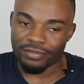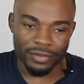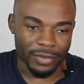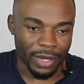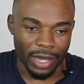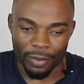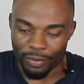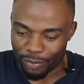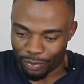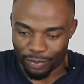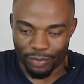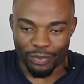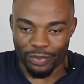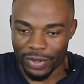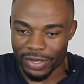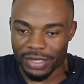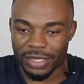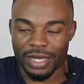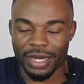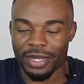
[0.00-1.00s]
I
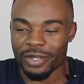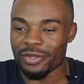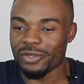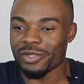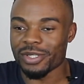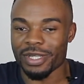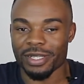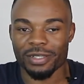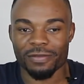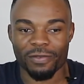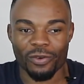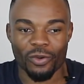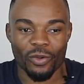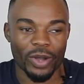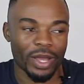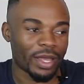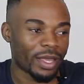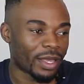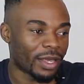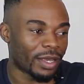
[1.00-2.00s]
basically use this for
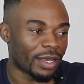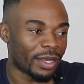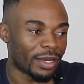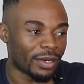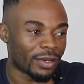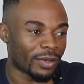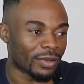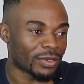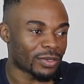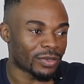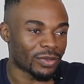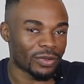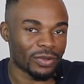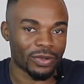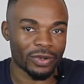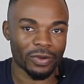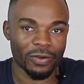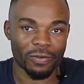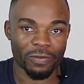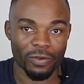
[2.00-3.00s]
work and also
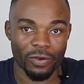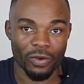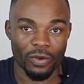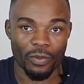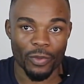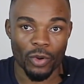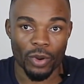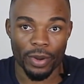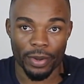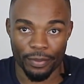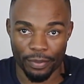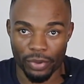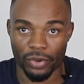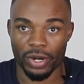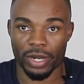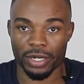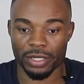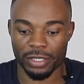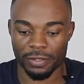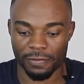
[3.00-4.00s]
for more
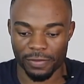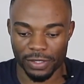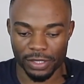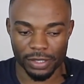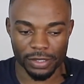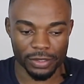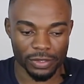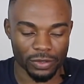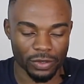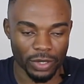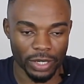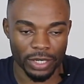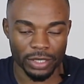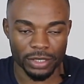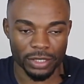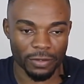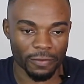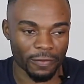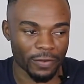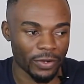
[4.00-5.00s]
productivity. So
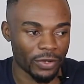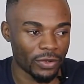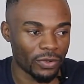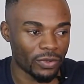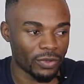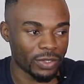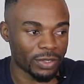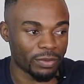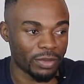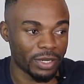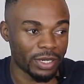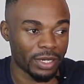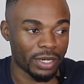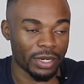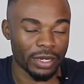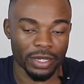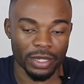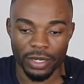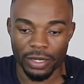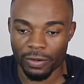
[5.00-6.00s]
editing video is being
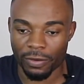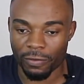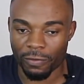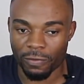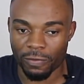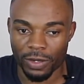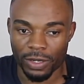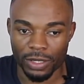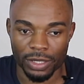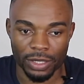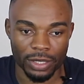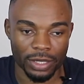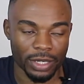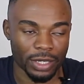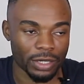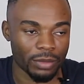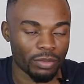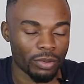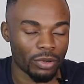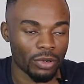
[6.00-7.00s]
done here on Final
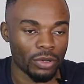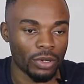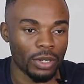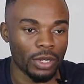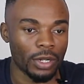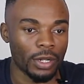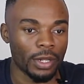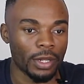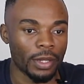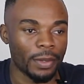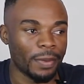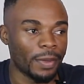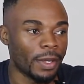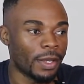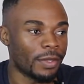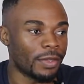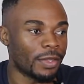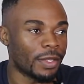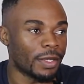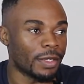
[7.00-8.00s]
Cut Pro,
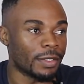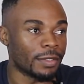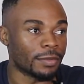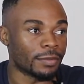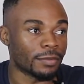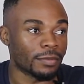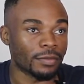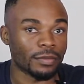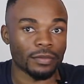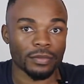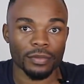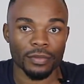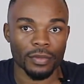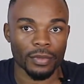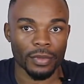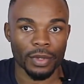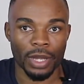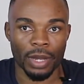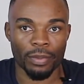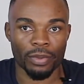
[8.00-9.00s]
and then
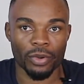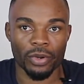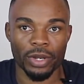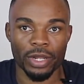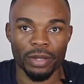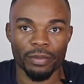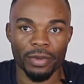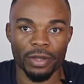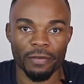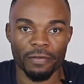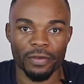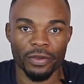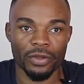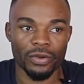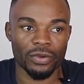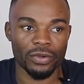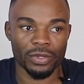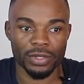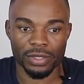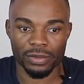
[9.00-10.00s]
uploading my
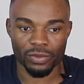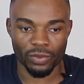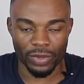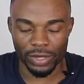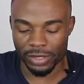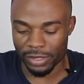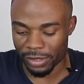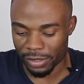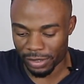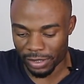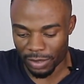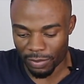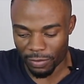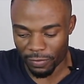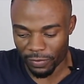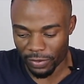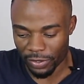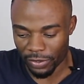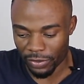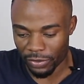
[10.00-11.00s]
videos, watching some
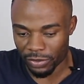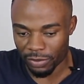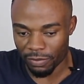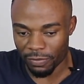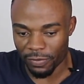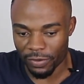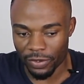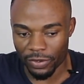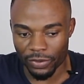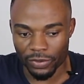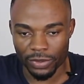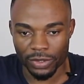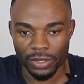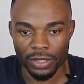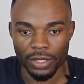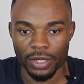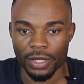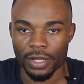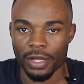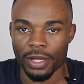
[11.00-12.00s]
of the YouTube videos,
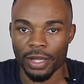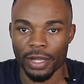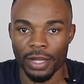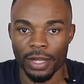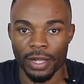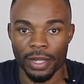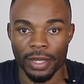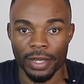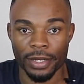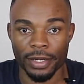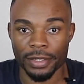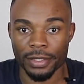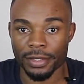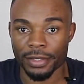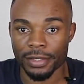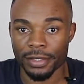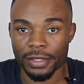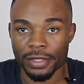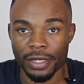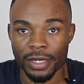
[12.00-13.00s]

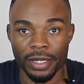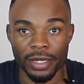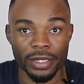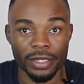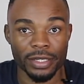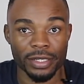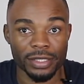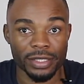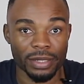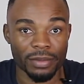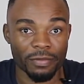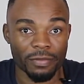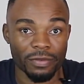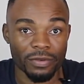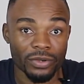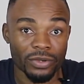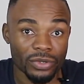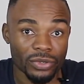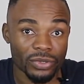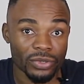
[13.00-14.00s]
and editing some
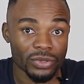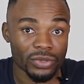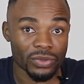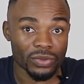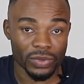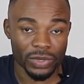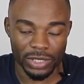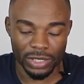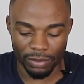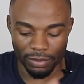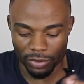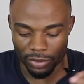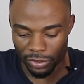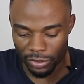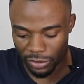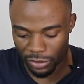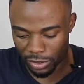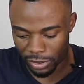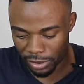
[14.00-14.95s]
photos, which I'm not